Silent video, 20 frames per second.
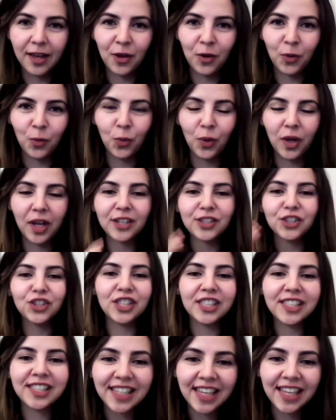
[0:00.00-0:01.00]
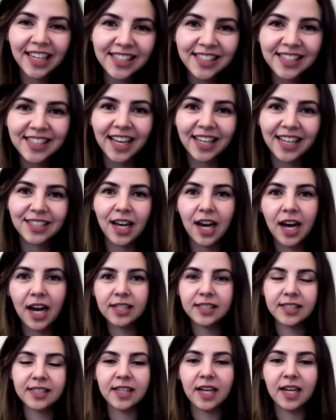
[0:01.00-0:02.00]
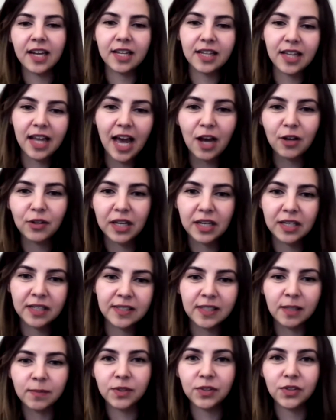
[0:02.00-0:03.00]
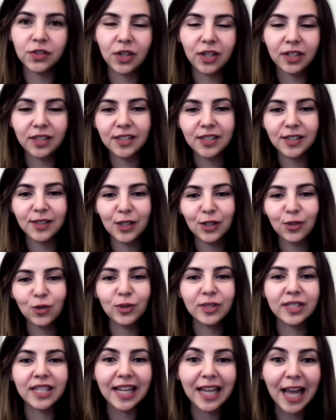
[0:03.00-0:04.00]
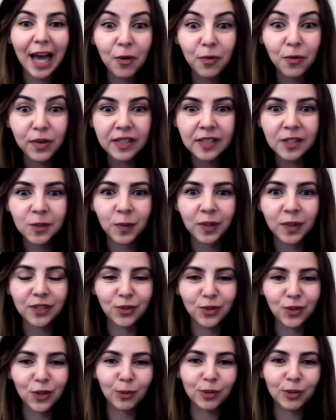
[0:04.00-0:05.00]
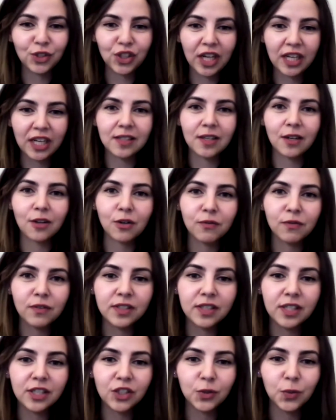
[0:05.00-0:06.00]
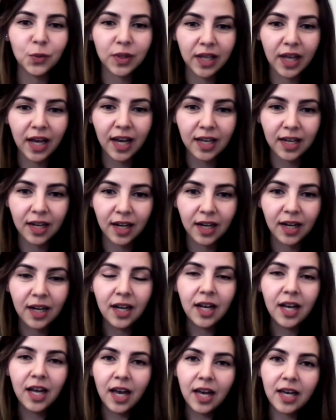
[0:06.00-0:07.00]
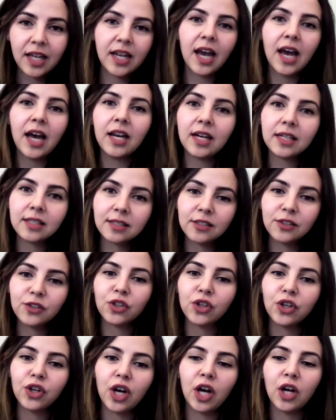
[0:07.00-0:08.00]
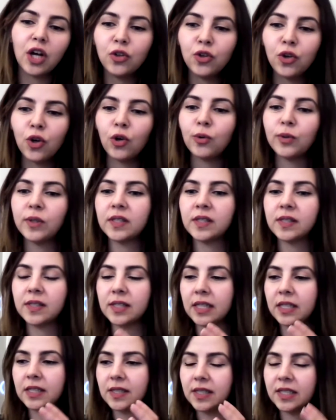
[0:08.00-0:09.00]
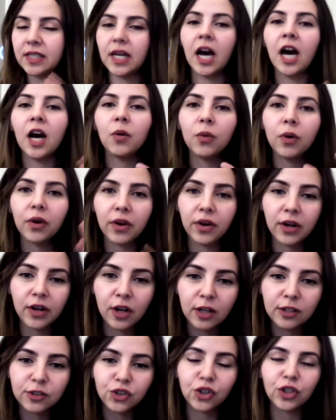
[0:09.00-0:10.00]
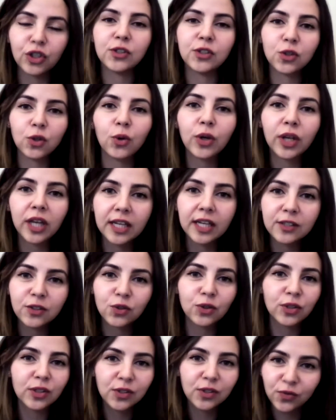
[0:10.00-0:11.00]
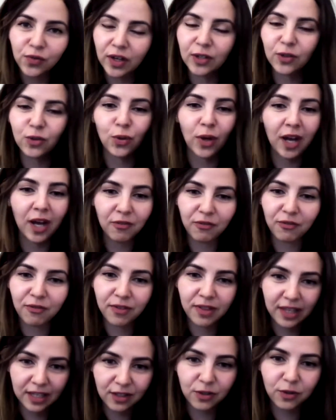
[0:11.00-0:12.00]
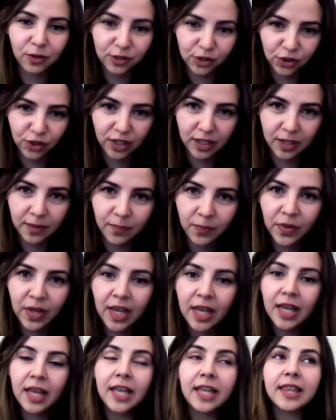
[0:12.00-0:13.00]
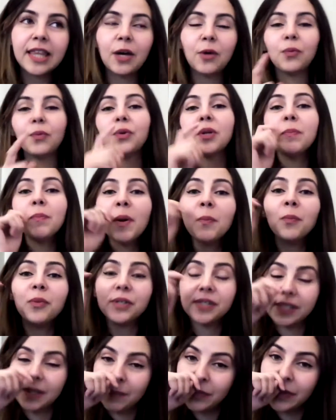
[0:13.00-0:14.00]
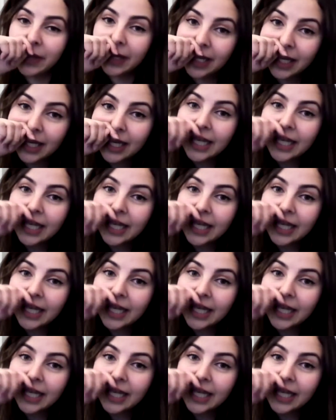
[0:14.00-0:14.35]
where she says that it's not allowed, and in some societies they don't allow this. But when she has that conversation with Hala, and Hala tells her, no, it's in our culture, it's okay, so it's fine to have that crush on him. Now, remember something.